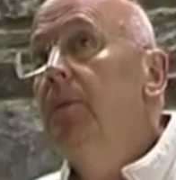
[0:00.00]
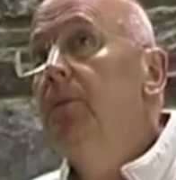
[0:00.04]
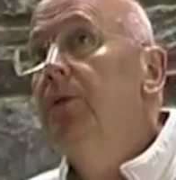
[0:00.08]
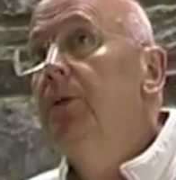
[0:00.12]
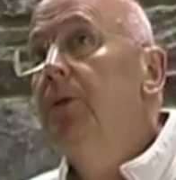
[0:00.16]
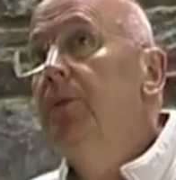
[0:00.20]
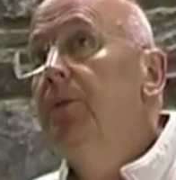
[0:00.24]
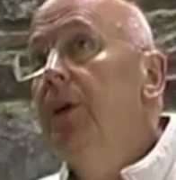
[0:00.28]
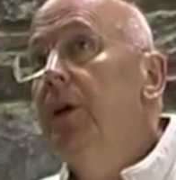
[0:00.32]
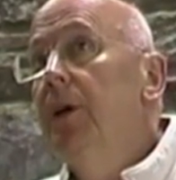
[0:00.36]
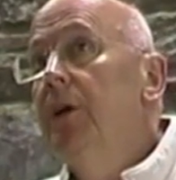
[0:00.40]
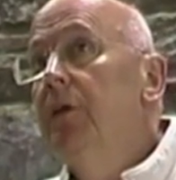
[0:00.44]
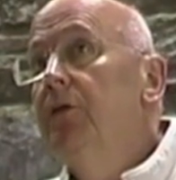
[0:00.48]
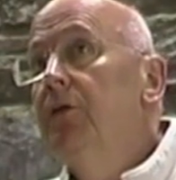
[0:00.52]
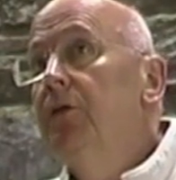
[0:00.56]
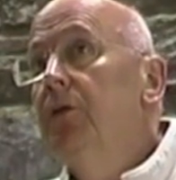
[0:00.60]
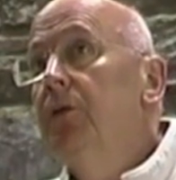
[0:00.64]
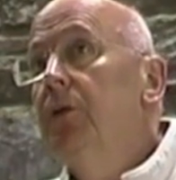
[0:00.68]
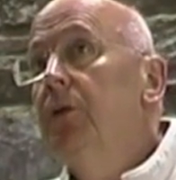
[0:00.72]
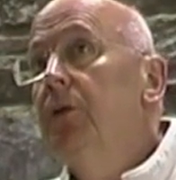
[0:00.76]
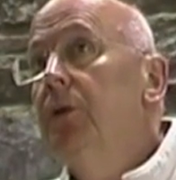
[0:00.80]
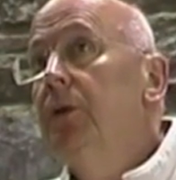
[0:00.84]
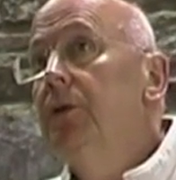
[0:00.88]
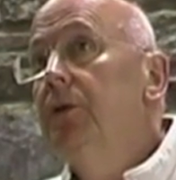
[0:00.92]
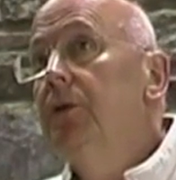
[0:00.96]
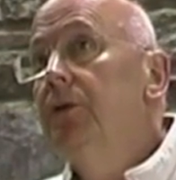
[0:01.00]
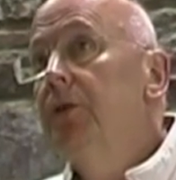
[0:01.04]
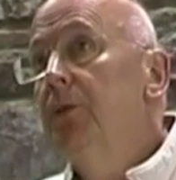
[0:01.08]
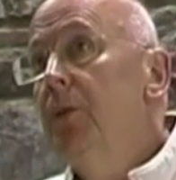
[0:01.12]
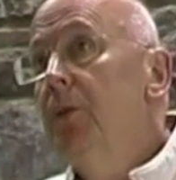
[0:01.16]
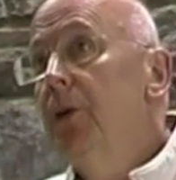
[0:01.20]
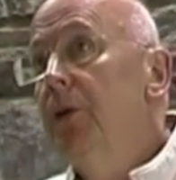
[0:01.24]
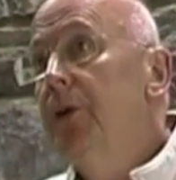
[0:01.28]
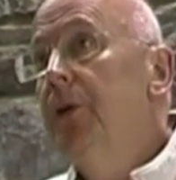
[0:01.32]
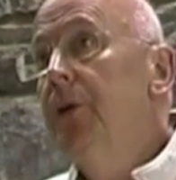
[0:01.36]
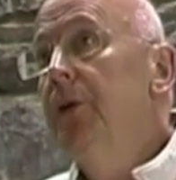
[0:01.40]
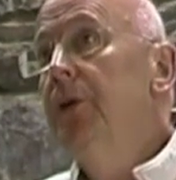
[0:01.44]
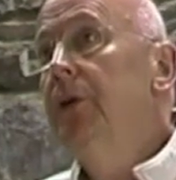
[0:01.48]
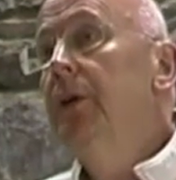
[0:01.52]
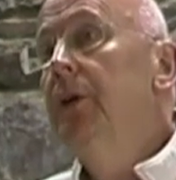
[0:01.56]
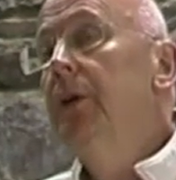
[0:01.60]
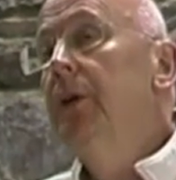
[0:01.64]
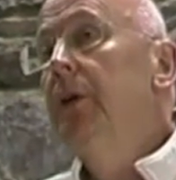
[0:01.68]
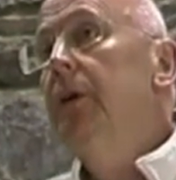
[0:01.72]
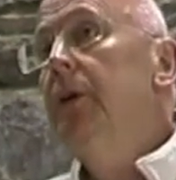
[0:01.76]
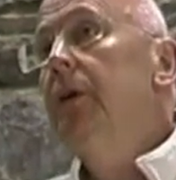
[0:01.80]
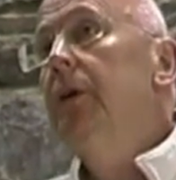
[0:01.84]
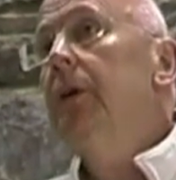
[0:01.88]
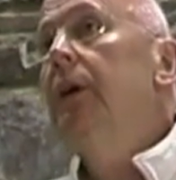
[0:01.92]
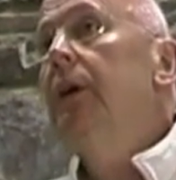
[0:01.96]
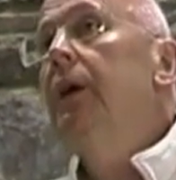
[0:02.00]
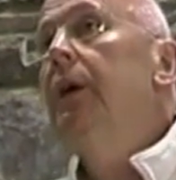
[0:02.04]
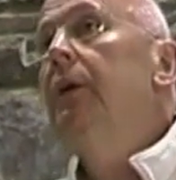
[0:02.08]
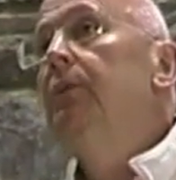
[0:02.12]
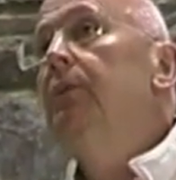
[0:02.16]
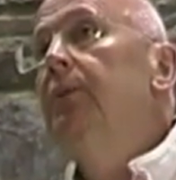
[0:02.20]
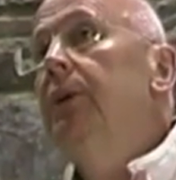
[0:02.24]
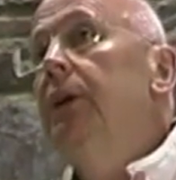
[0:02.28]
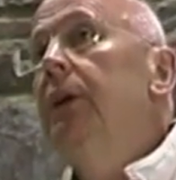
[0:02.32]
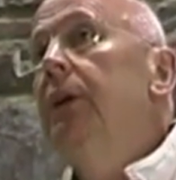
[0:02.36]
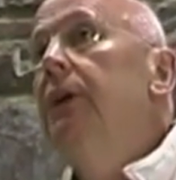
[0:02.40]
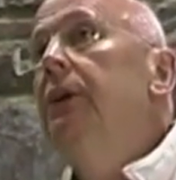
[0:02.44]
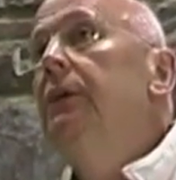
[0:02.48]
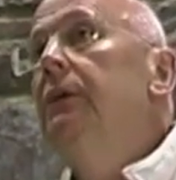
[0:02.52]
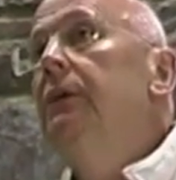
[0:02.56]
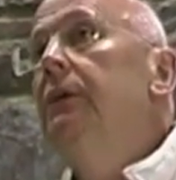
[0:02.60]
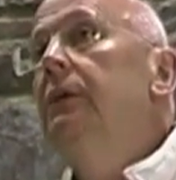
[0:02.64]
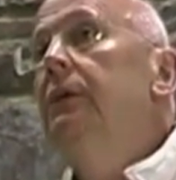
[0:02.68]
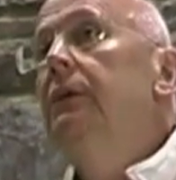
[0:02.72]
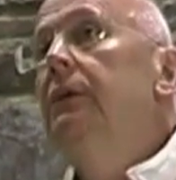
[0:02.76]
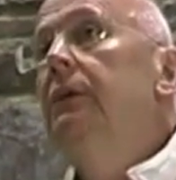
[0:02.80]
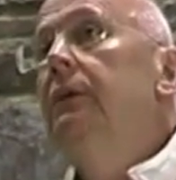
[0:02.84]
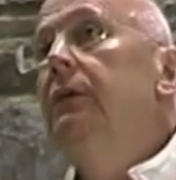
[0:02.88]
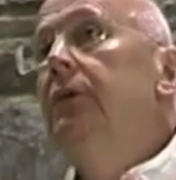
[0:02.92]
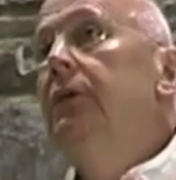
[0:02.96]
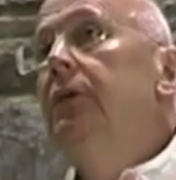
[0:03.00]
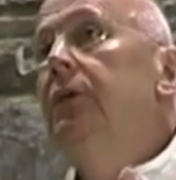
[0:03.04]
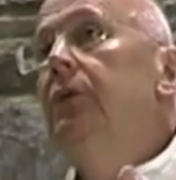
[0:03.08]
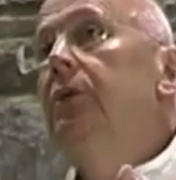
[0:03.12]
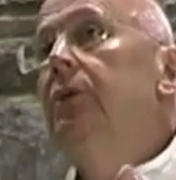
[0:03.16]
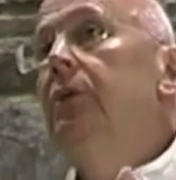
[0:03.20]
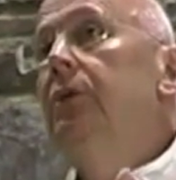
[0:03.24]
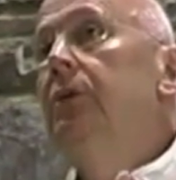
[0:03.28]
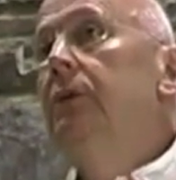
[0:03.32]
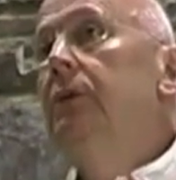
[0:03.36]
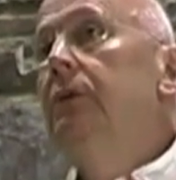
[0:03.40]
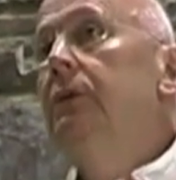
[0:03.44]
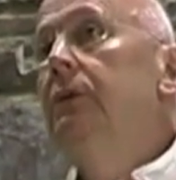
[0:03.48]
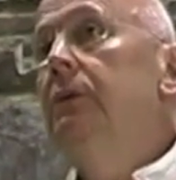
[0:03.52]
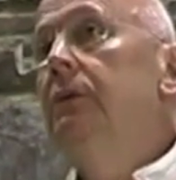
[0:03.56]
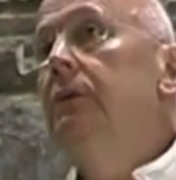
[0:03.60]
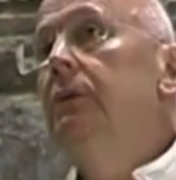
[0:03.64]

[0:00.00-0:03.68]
prepare for tomorrow and begin to